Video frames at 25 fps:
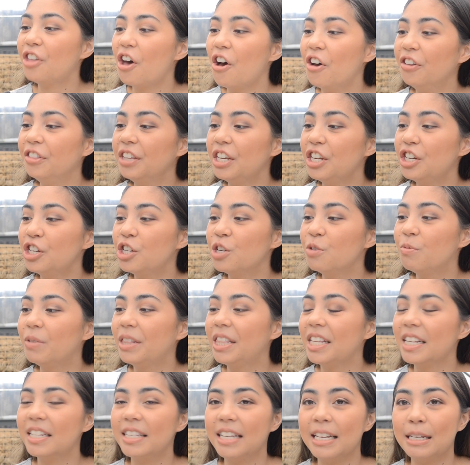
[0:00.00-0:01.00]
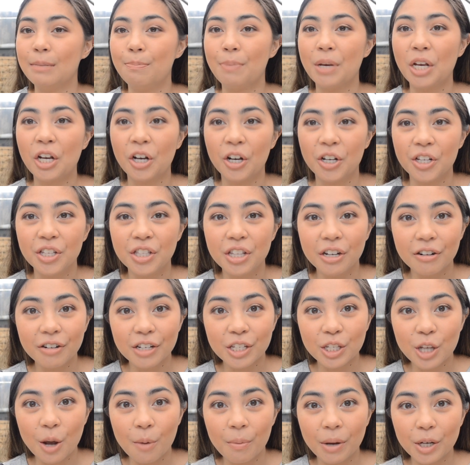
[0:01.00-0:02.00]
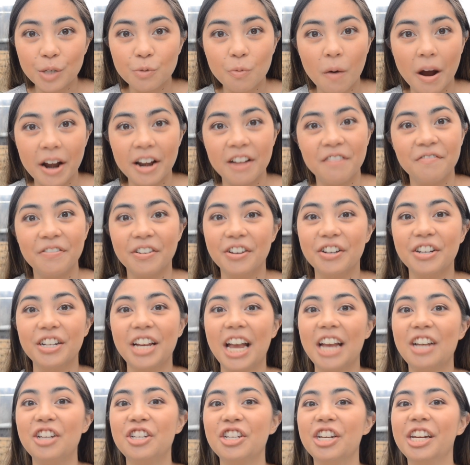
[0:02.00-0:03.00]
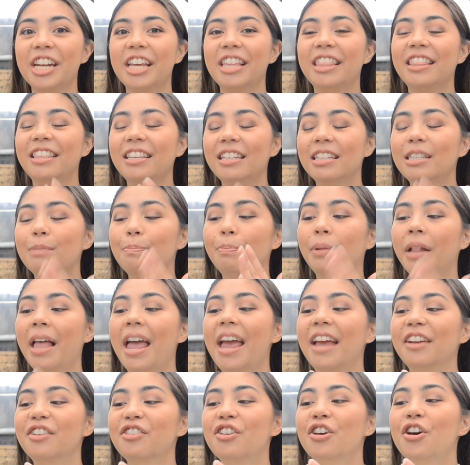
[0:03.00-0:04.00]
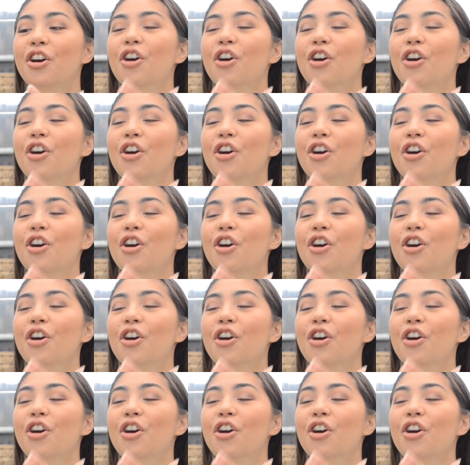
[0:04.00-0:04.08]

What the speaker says: The only issue with this is because there is so much white and variegation, this plant